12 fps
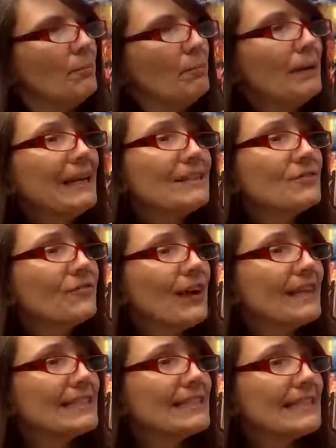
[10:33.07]
But his
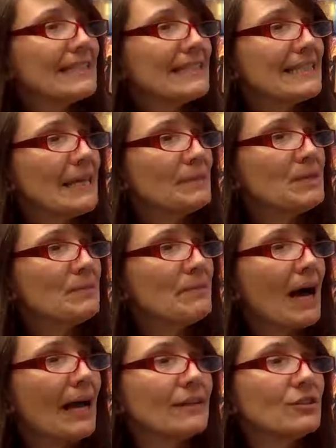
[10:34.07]
friends didn't seem to
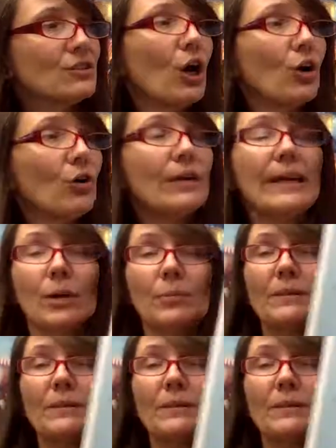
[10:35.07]
mind, so Kelp